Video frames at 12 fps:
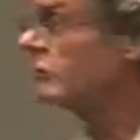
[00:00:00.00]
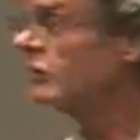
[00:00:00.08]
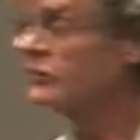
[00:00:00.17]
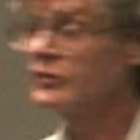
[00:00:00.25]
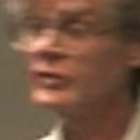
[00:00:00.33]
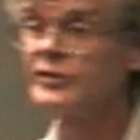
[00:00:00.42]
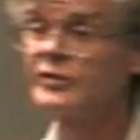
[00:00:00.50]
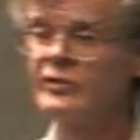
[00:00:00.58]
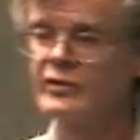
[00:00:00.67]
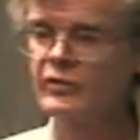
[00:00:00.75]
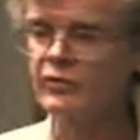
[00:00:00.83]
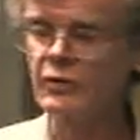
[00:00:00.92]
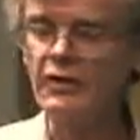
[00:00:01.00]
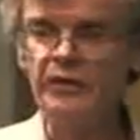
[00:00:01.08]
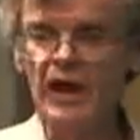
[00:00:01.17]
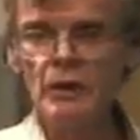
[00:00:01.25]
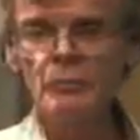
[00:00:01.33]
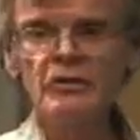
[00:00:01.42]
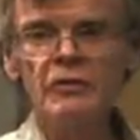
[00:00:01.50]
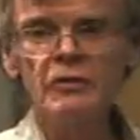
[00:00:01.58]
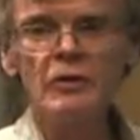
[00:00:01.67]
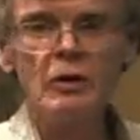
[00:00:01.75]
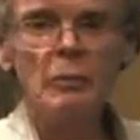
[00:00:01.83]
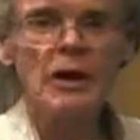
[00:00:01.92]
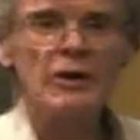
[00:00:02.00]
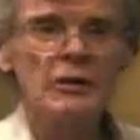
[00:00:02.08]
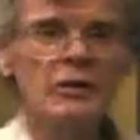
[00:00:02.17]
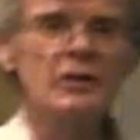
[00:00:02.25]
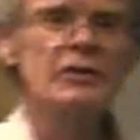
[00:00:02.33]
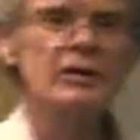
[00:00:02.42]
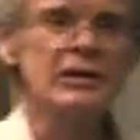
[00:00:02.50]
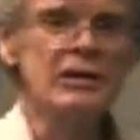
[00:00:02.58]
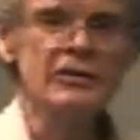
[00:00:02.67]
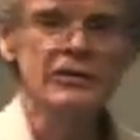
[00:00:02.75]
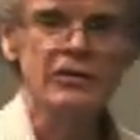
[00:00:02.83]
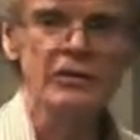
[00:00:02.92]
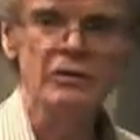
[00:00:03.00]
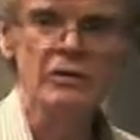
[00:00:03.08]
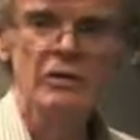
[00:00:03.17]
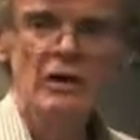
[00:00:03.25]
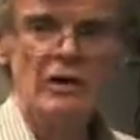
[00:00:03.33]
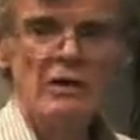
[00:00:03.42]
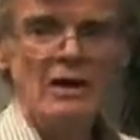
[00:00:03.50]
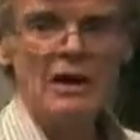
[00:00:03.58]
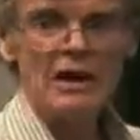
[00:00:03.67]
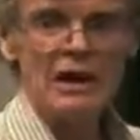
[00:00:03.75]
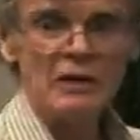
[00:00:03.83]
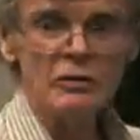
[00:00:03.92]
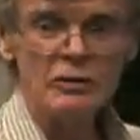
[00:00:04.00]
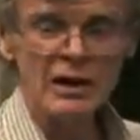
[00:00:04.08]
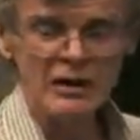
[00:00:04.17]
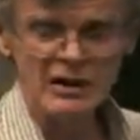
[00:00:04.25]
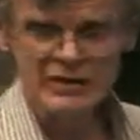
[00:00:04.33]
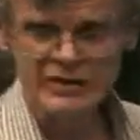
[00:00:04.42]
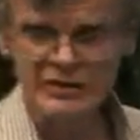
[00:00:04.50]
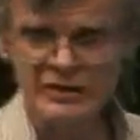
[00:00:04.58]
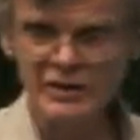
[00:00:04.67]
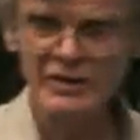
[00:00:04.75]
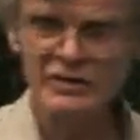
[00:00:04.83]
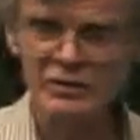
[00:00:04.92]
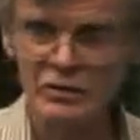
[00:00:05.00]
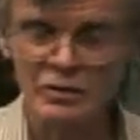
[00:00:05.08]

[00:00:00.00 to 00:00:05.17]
This, this, this sort of damage, if you talk about neurons, leads to uh, Lou Gehrig's disease,